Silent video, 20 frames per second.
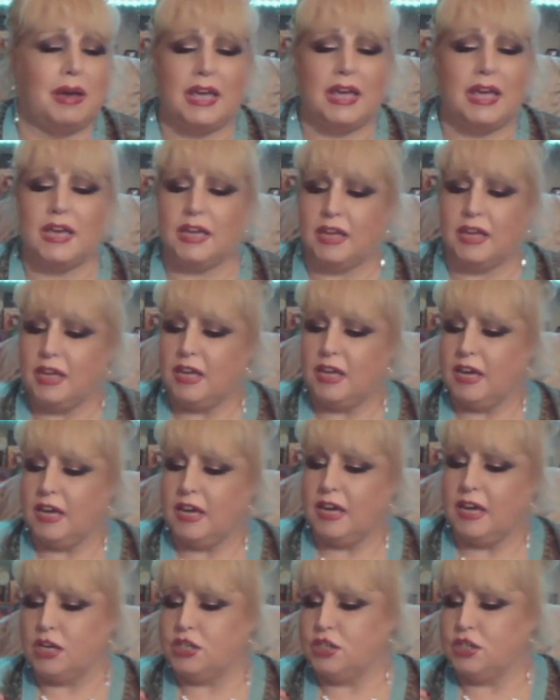And I do
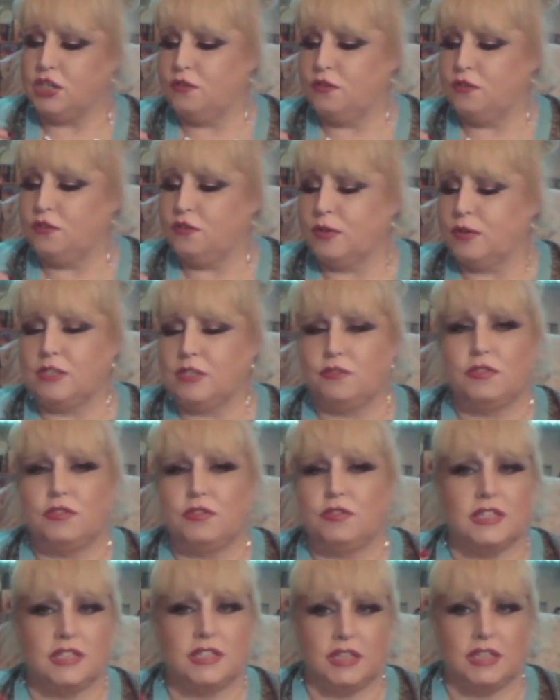feel as if this is going to
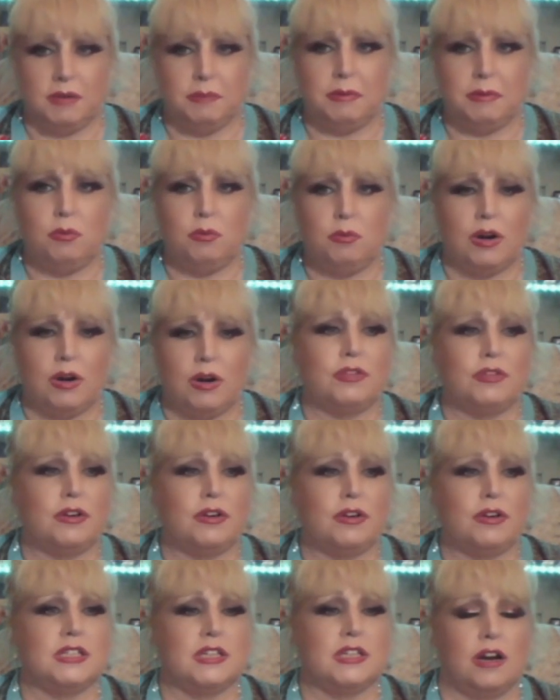be one of those
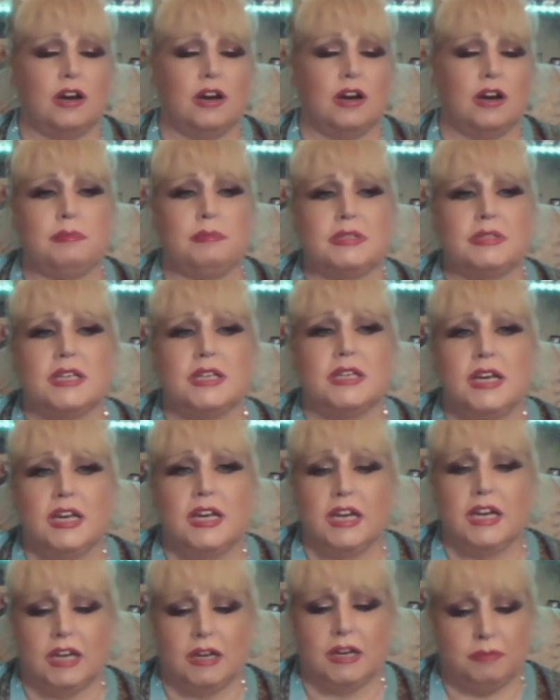times
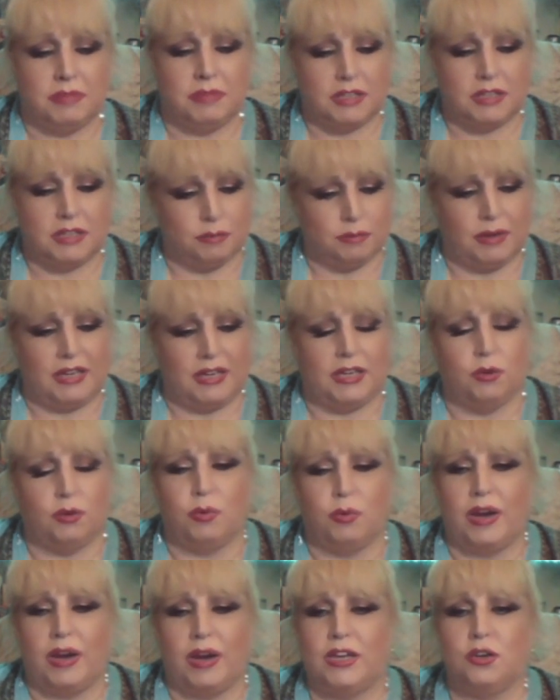this week where you're
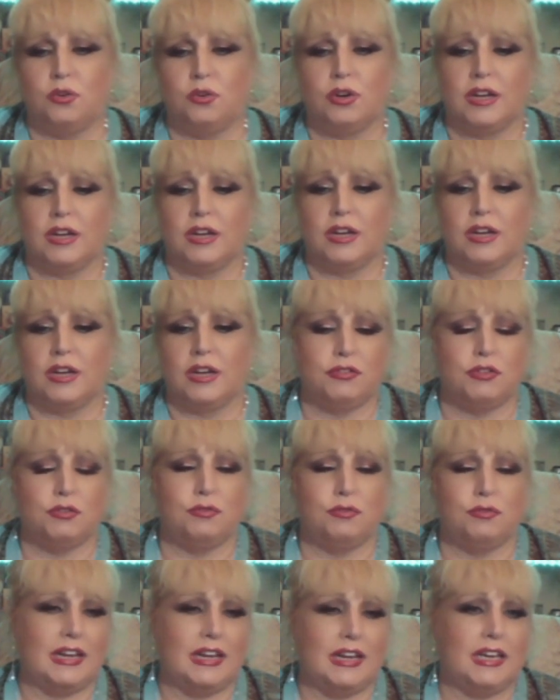going to have to
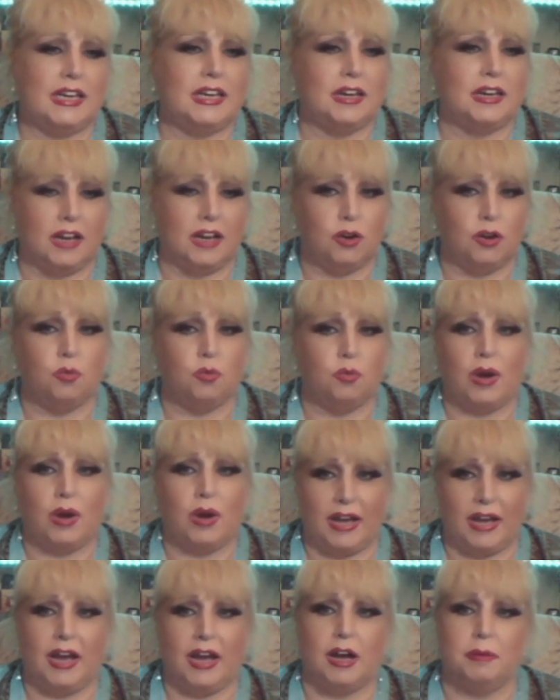really weigh it up.
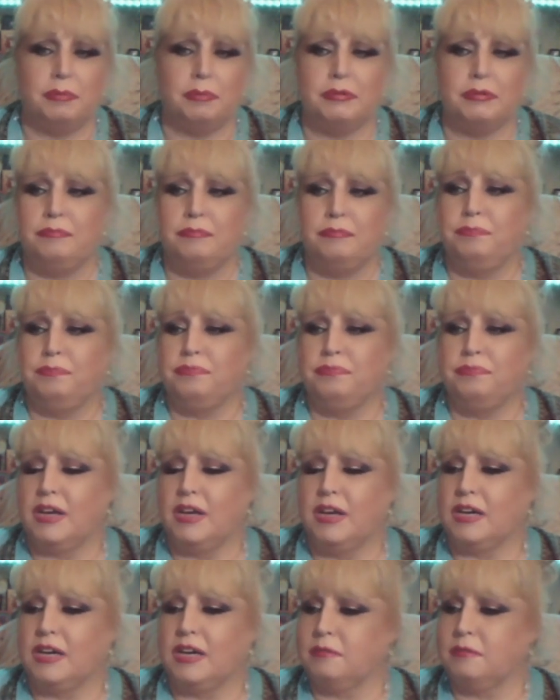
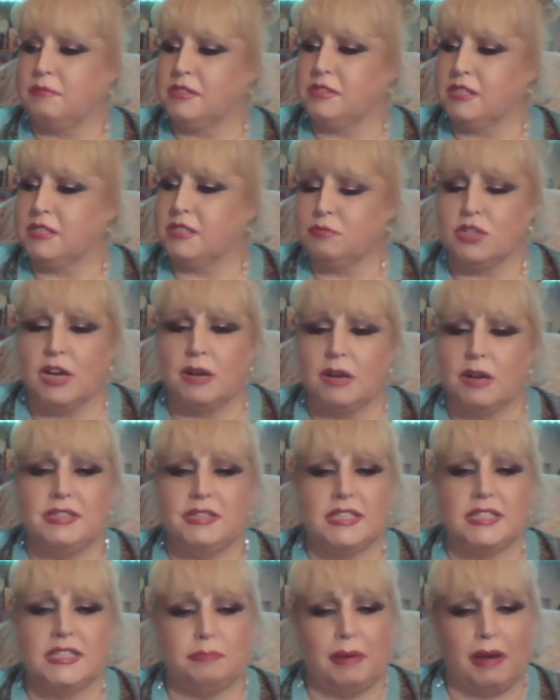Sometimes it's
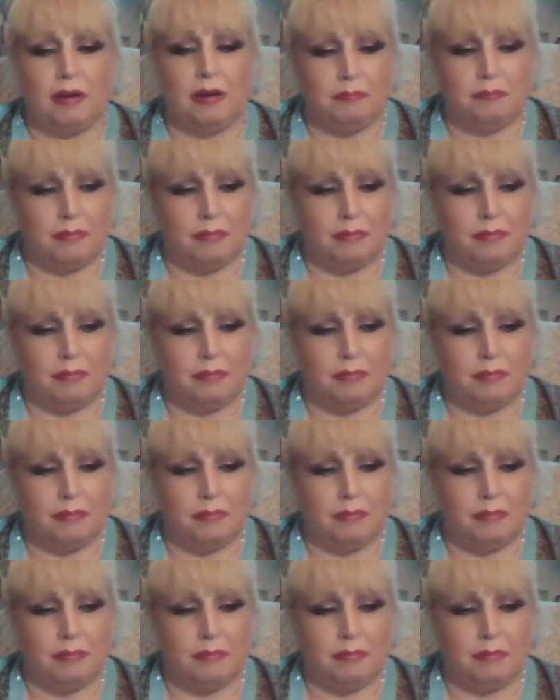about money.